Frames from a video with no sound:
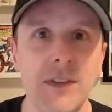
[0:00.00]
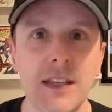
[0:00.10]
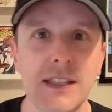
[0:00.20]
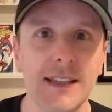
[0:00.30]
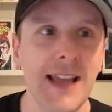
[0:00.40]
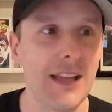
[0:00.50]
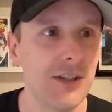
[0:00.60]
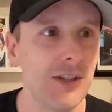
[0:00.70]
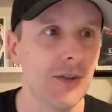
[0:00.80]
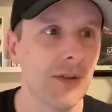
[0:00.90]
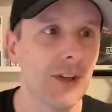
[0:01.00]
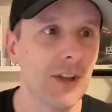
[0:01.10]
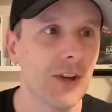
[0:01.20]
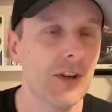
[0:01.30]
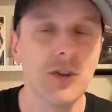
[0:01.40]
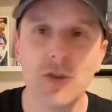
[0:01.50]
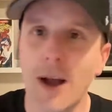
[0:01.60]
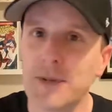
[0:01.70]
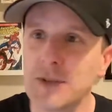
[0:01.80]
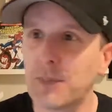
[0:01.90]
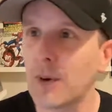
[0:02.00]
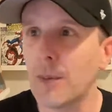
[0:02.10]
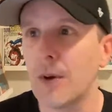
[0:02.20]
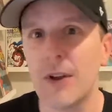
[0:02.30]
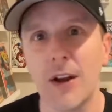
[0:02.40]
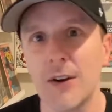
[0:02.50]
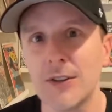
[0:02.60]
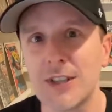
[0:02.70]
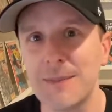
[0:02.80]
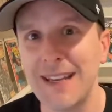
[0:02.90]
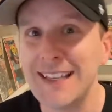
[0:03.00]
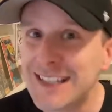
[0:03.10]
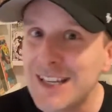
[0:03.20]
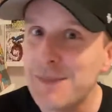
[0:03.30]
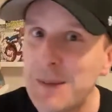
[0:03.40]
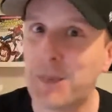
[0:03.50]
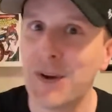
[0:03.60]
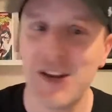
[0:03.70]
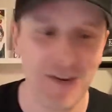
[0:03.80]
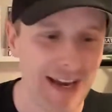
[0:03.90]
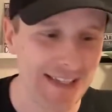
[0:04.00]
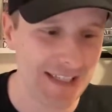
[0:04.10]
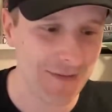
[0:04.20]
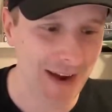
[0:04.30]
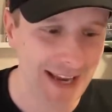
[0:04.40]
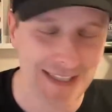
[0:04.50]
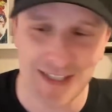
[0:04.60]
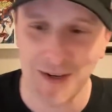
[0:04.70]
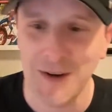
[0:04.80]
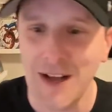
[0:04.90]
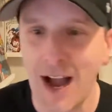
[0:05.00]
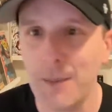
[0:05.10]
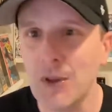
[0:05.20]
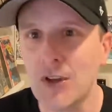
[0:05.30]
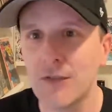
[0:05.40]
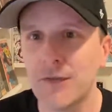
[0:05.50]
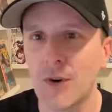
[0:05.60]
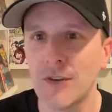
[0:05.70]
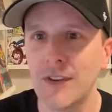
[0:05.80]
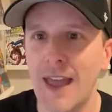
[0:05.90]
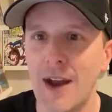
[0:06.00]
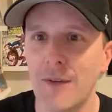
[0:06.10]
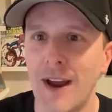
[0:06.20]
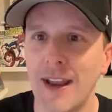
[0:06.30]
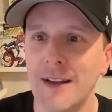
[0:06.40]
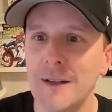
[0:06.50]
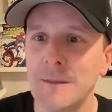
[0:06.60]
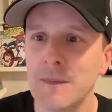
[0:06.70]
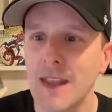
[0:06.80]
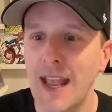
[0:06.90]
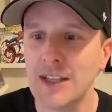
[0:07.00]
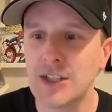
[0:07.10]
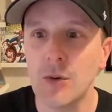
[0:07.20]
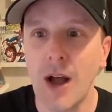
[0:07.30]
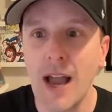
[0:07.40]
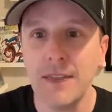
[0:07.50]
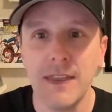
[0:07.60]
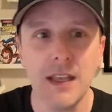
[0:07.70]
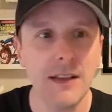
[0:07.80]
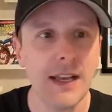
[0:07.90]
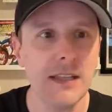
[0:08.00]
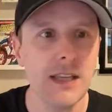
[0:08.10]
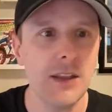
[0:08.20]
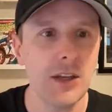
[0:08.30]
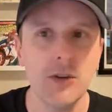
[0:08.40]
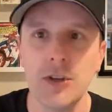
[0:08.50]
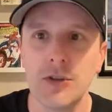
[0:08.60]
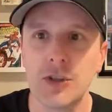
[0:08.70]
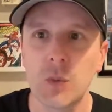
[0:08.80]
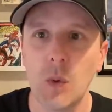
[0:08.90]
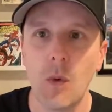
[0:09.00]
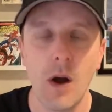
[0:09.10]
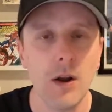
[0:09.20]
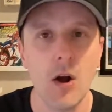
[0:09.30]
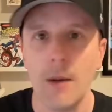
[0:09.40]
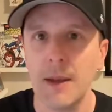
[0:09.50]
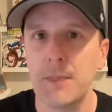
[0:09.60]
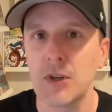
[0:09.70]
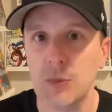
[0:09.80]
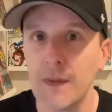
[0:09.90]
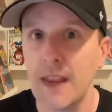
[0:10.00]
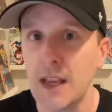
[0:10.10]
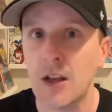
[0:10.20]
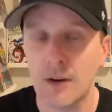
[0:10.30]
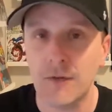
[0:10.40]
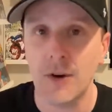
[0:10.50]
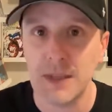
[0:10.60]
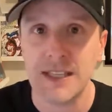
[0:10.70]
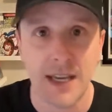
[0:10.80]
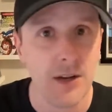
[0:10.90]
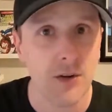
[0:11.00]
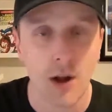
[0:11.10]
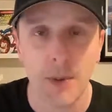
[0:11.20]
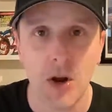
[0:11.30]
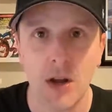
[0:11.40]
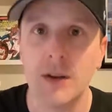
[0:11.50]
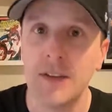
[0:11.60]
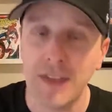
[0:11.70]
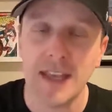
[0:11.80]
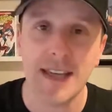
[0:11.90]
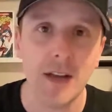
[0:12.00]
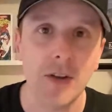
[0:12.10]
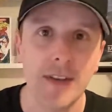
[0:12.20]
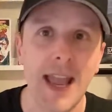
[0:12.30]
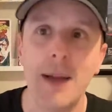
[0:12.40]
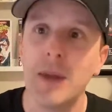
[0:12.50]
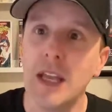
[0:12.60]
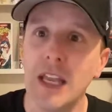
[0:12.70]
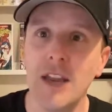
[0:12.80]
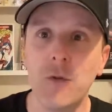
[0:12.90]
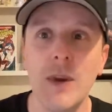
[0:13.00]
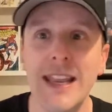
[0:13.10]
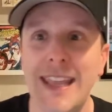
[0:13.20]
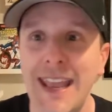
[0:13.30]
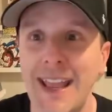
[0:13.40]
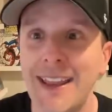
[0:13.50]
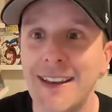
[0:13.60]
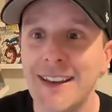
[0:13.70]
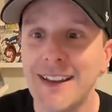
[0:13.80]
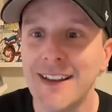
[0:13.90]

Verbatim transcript: a few things like that too. They're going to drop some promo codes. I mean, it's going to be pretty crazy, right? So I'm looking forward to that, right? And so I think, like I said, the new users will want comic books when they come from the San Diego Comic Con. If they download the app, if we get